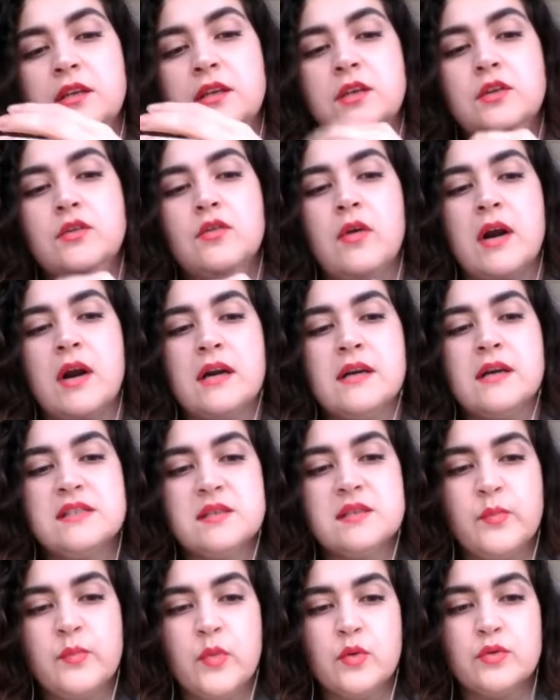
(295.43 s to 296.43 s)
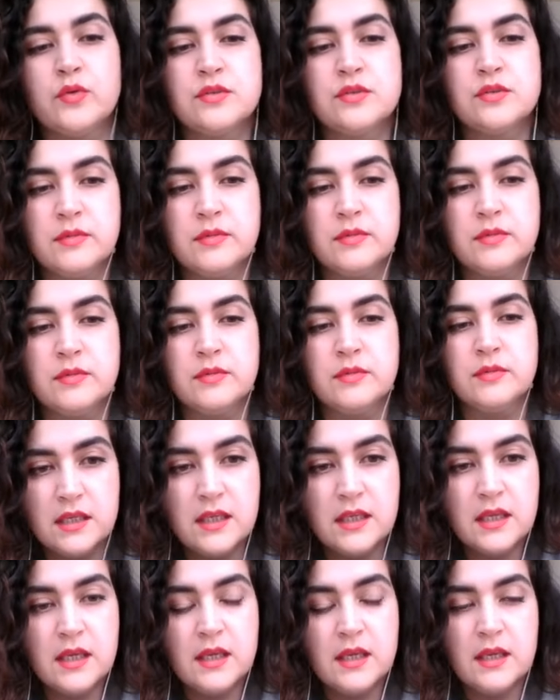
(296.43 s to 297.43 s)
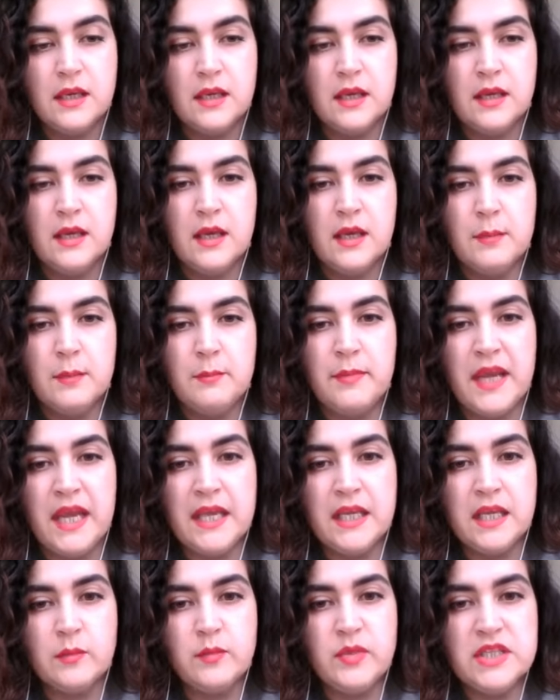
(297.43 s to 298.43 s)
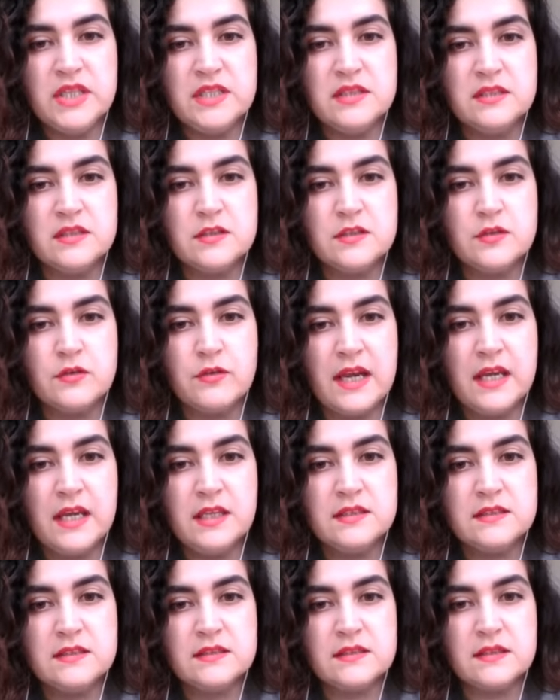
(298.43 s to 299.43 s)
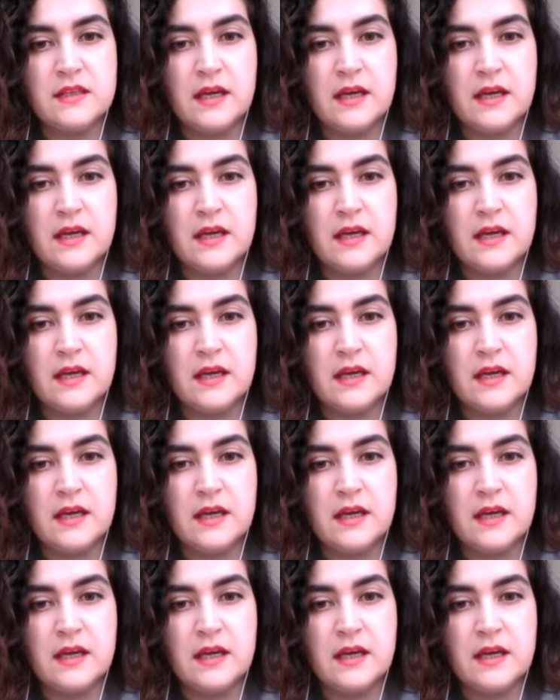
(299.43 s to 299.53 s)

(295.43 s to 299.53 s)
you are supposed to be paying business rates.